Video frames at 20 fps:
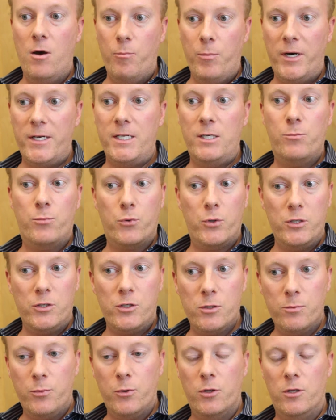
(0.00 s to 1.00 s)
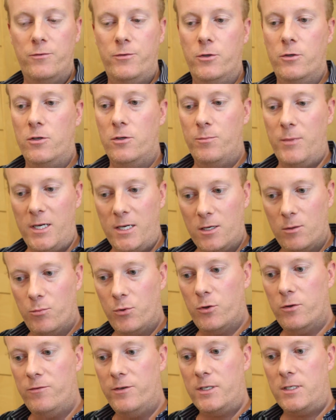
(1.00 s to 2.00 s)
But in principle, if you could make a
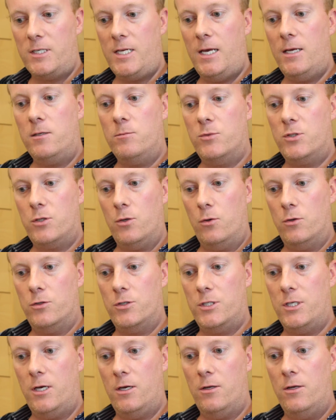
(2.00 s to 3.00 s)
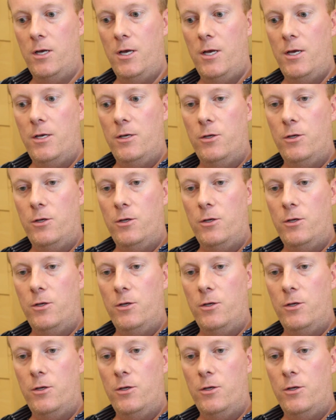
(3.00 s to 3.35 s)
perfect tandem solar cell,